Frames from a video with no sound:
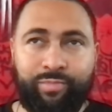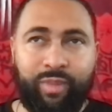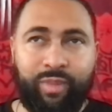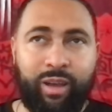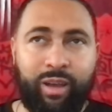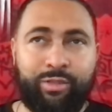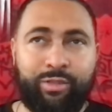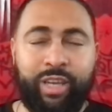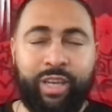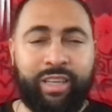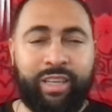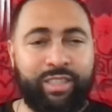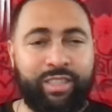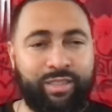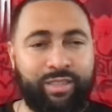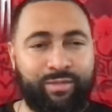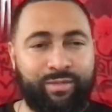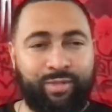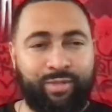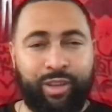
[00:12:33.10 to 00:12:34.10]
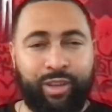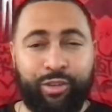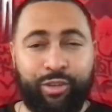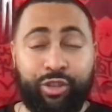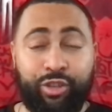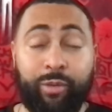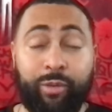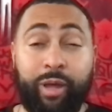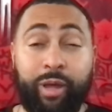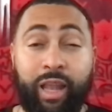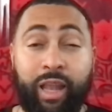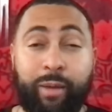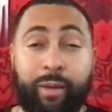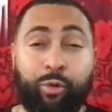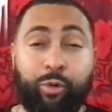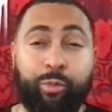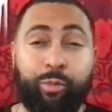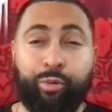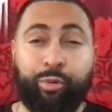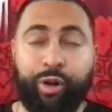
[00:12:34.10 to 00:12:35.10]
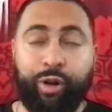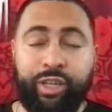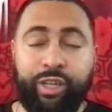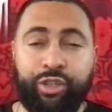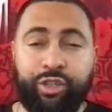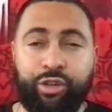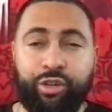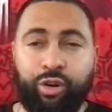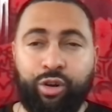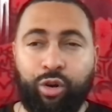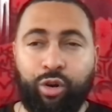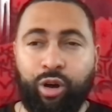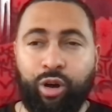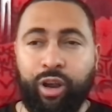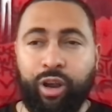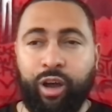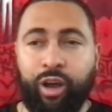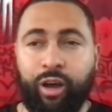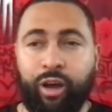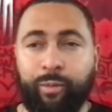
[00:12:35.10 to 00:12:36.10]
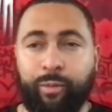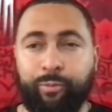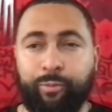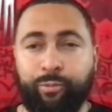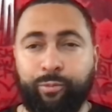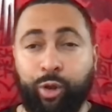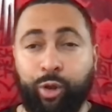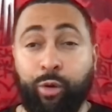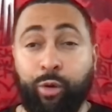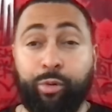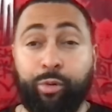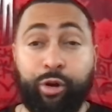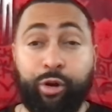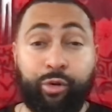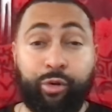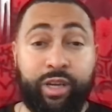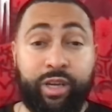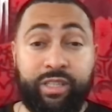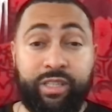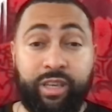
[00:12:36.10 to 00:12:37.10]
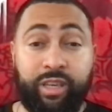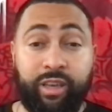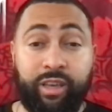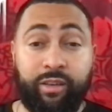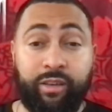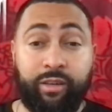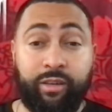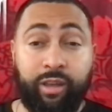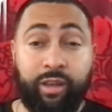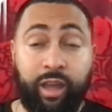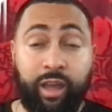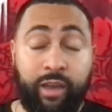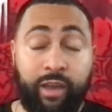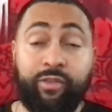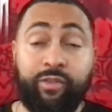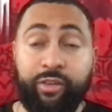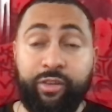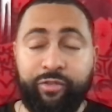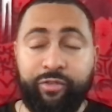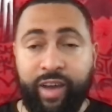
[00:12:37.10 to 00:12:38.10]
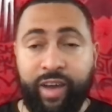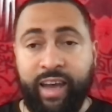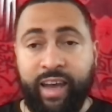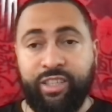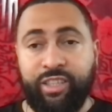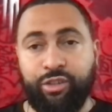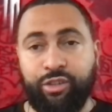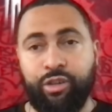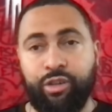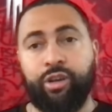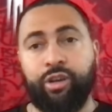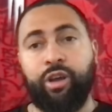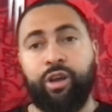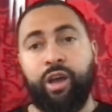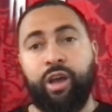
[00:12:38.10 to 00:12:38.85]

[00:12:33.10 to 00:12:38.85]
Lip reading: I'd say just there's going to be a lot more pressure on progressing even faster.